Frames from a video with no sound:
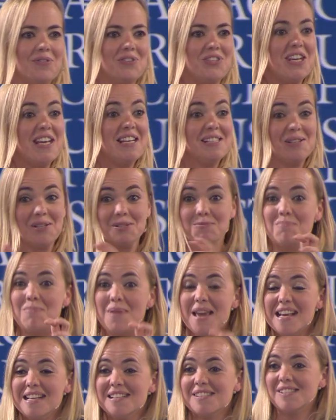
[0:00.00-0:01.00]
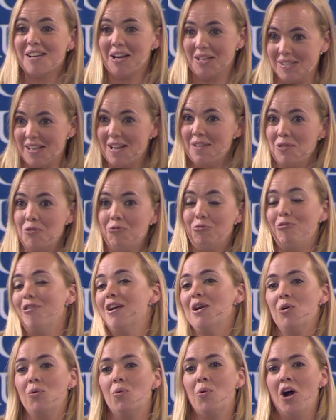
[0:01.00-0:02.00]
Jesus meets us in the
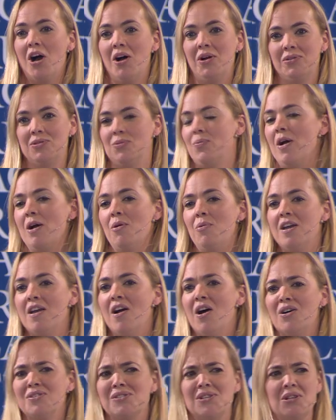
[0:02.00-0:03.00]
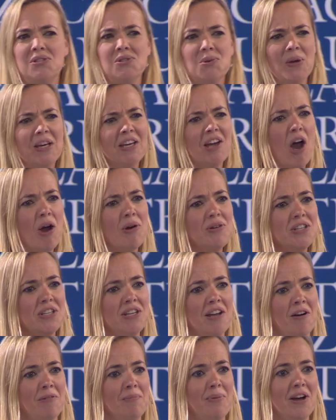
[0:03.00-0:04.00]
real world where we are. So to encourage a
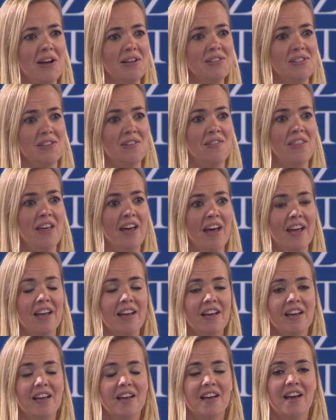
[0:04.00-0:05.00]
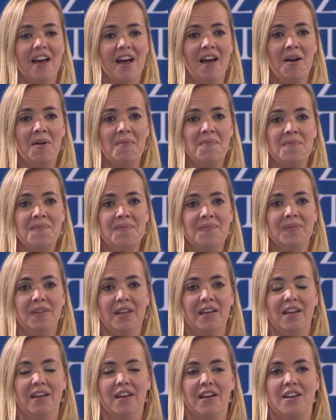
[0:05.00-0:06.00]
young person that,
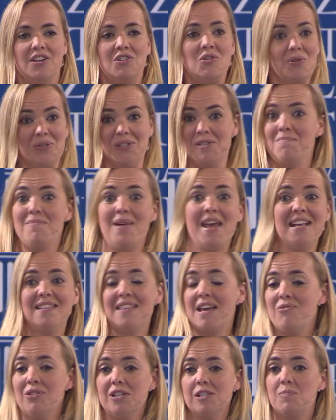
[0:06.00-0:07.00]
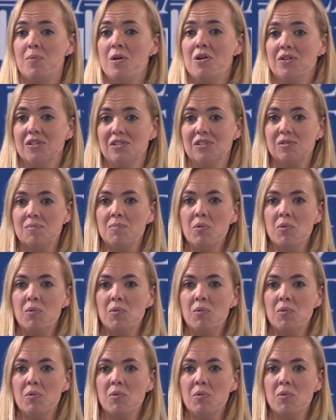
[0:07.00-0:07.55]
not to make their experience